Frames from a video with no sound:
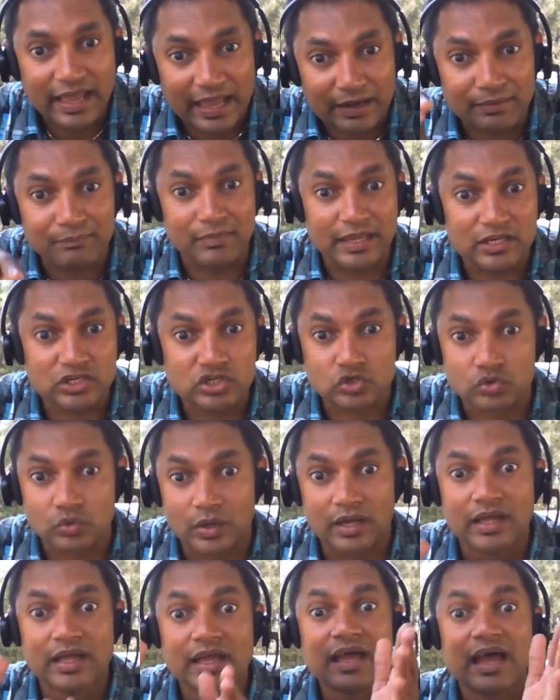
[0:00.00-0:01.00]
and make
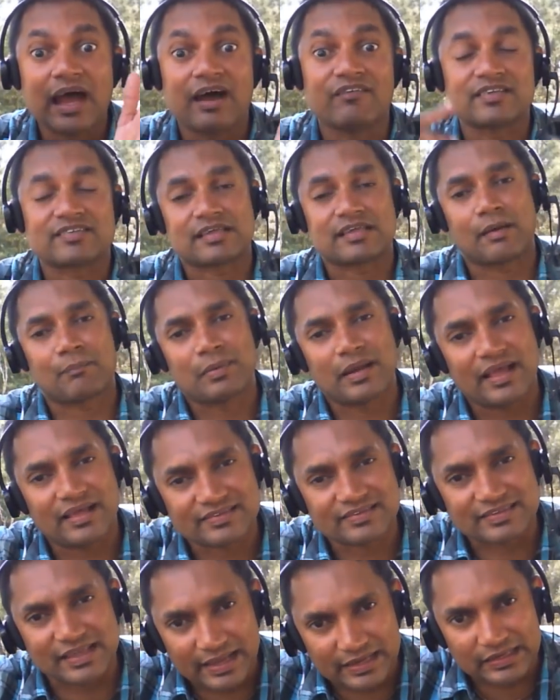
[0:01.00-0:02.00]
sure our
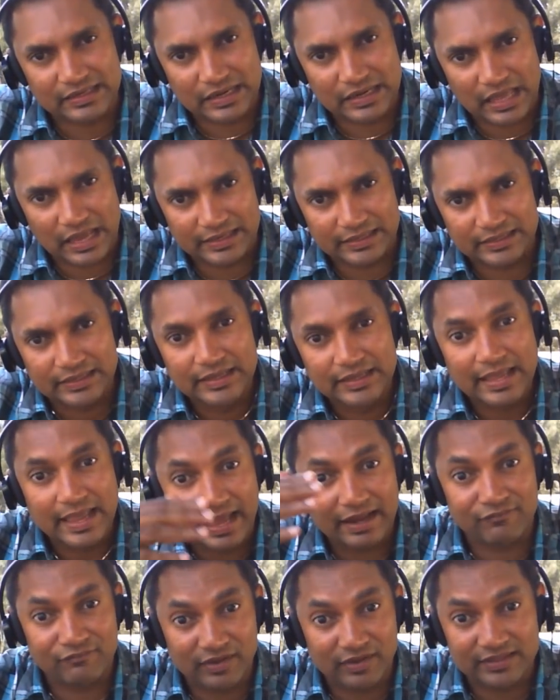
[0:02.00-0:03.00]
suppliers are in line
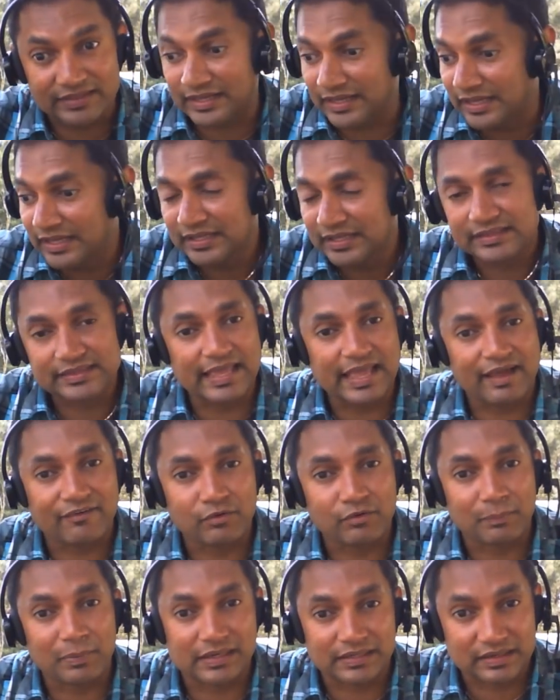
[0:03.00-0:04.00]
and whether they have
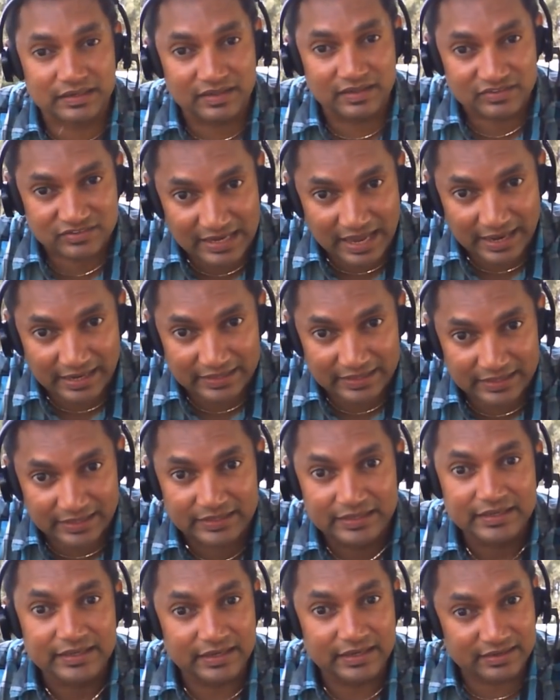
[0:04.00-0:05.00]
a particular
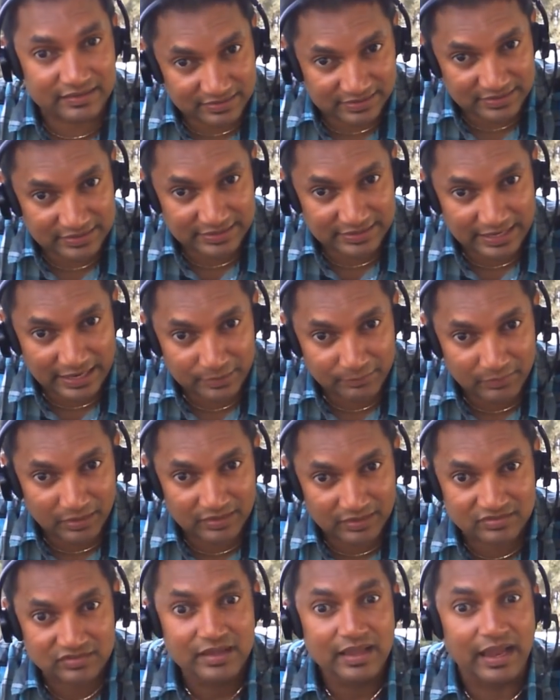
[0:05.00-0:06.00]
standard in treating
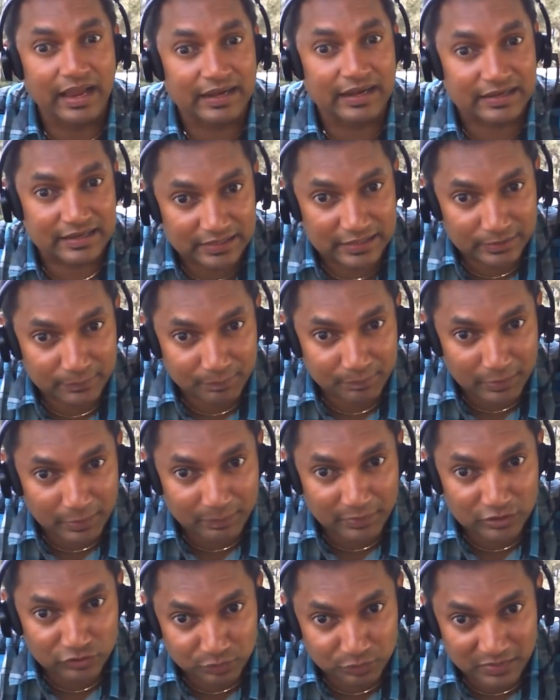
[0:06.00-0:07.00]
animals and treating
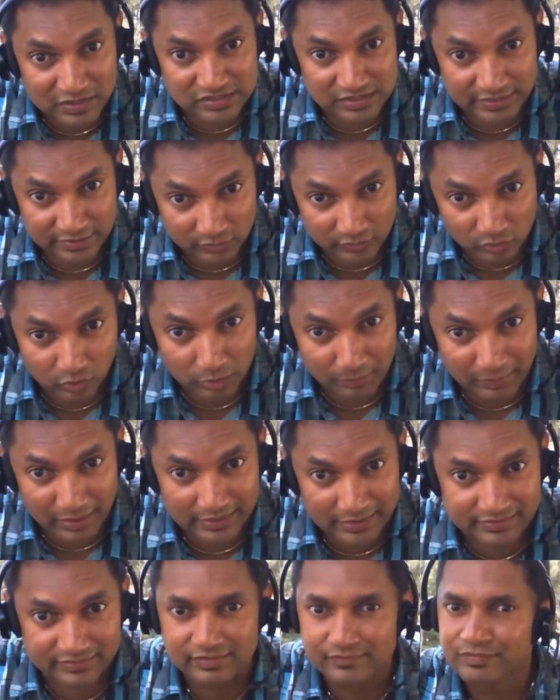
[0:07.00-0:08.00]
people, especially in gold
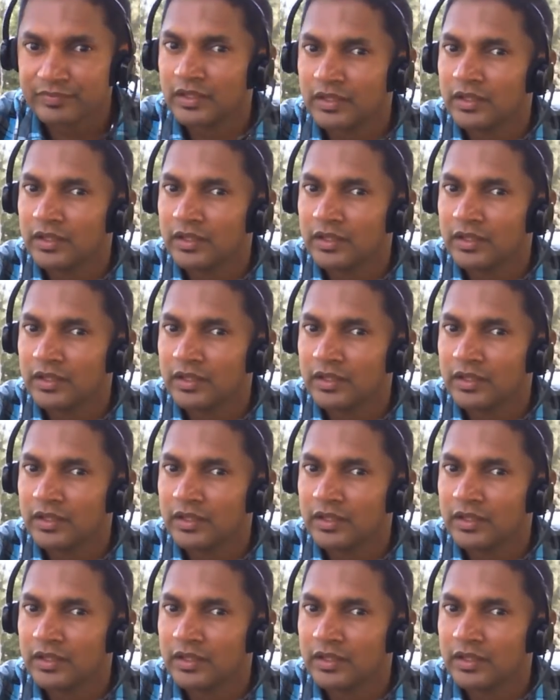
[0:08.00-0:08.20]
mines.